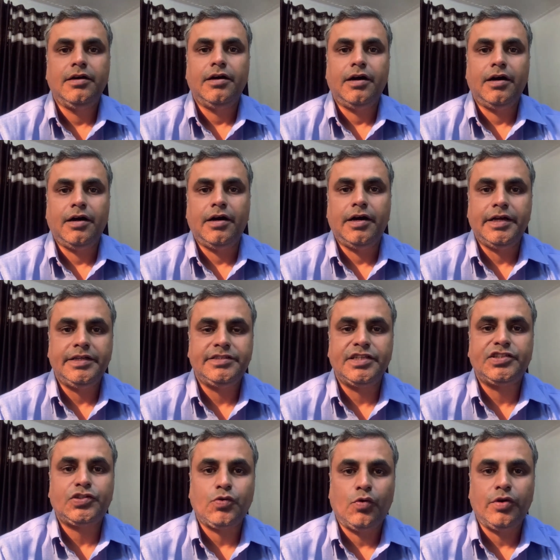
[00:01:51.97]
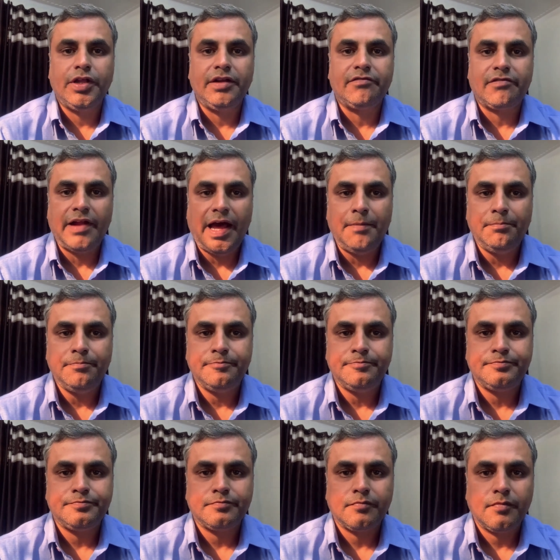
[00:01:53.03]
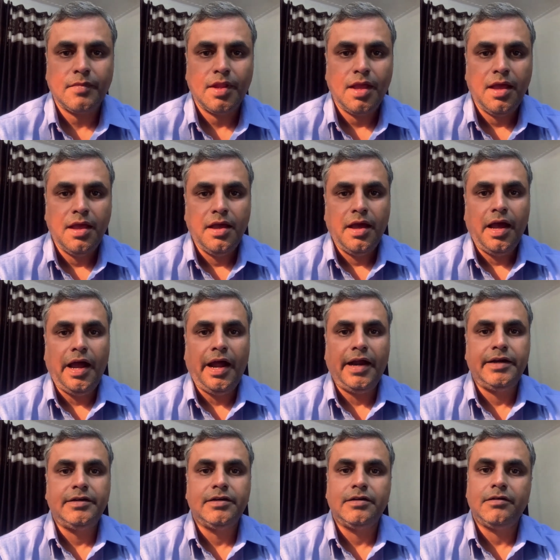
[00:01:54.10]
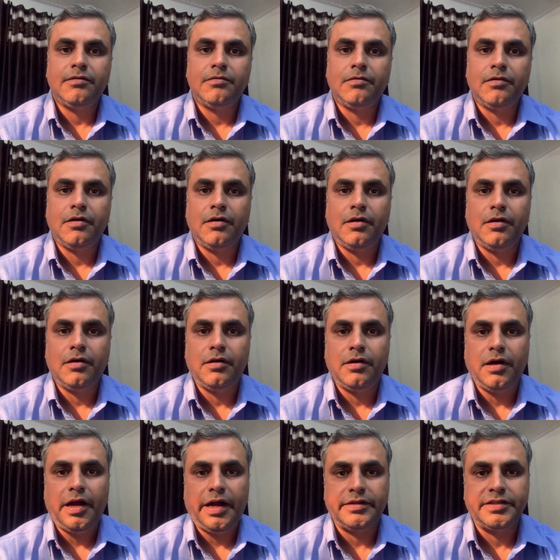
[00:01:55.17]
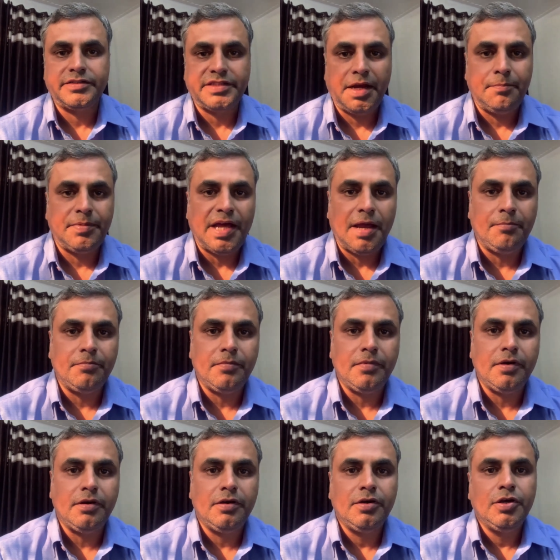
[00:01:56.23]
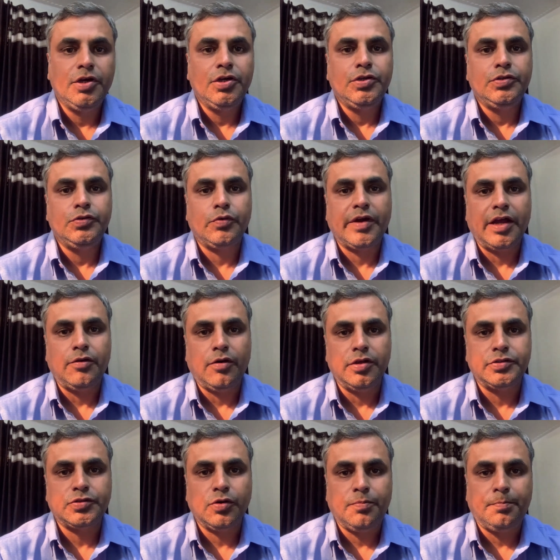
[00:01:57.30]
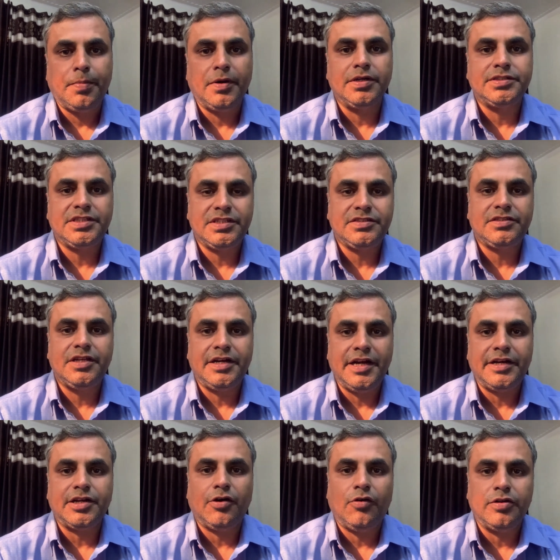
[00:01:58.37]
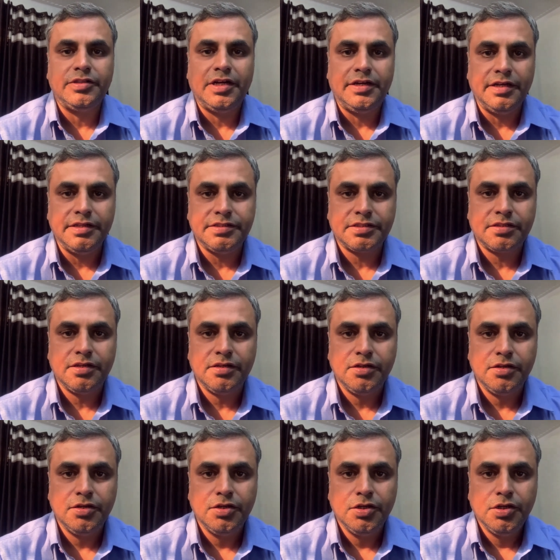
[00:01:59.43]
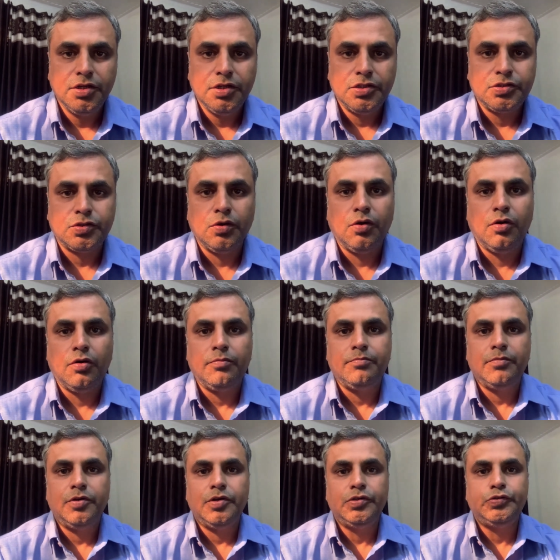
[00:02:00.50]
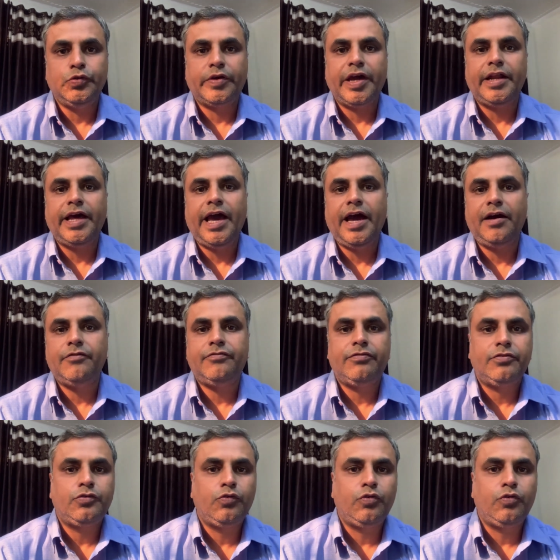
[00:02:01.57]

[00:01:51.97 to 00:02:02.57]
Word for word: is stored in RAM, and at the same time you can also persist the data on the disk. So you can have two types